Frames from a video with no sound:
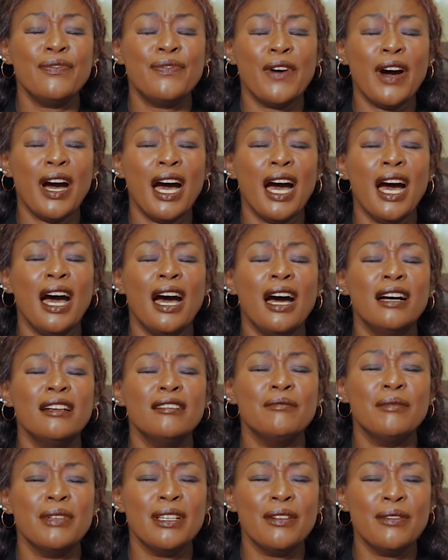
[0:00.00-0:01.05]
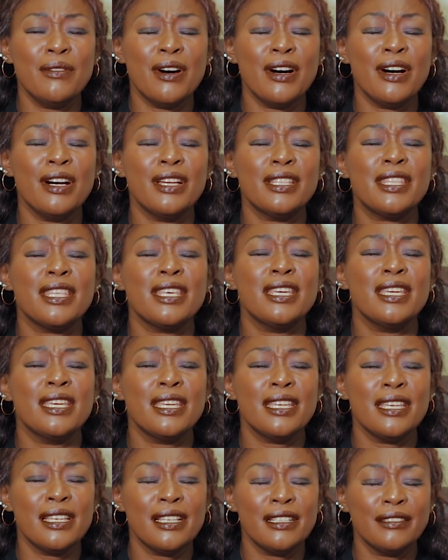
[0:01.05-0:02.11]
Found me
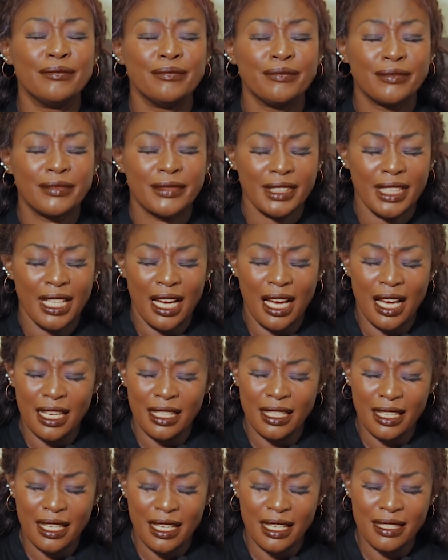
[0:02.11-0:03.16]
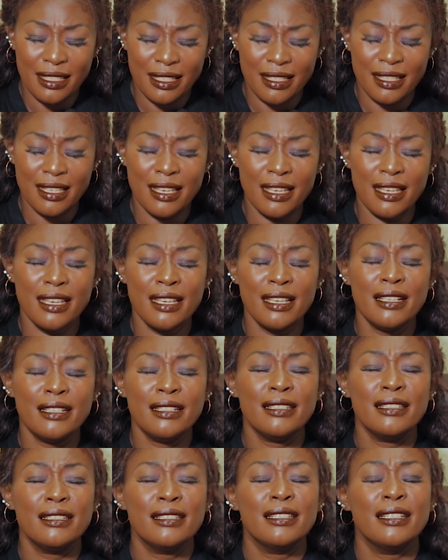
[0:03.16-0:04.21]
worthy. I can
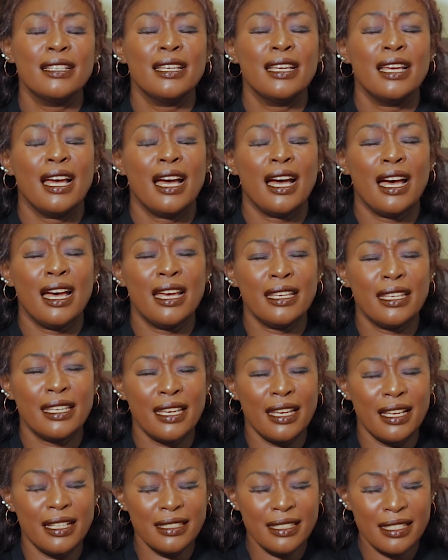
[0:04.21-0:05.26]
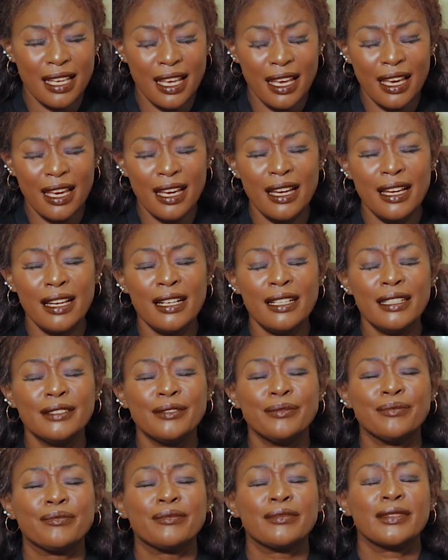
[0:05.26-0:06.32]
see, I can
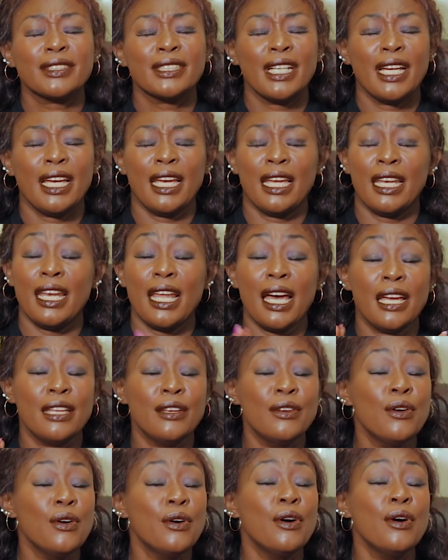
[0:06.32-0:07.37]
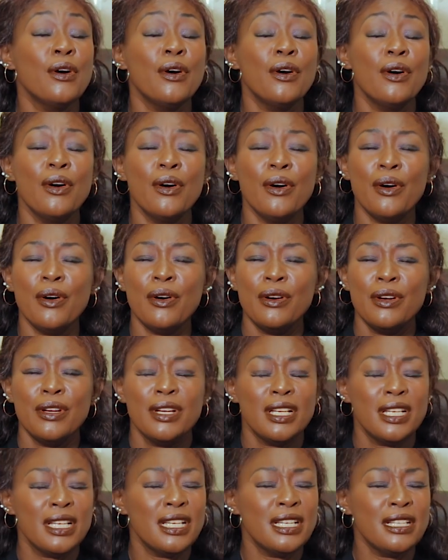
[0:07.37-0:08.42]
tell, and I know
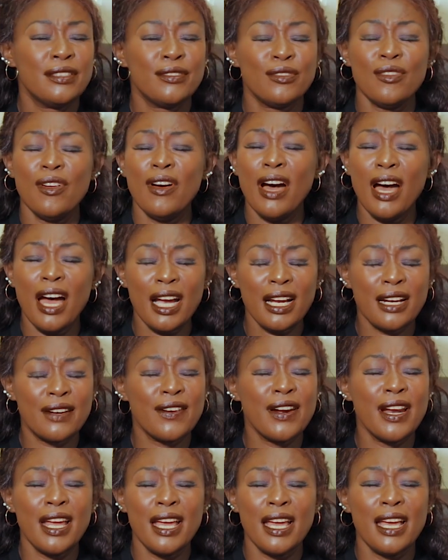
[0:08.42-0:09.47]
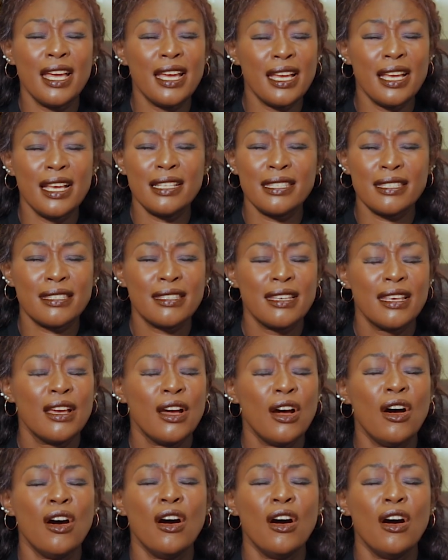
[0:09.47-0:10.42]
it's your grace.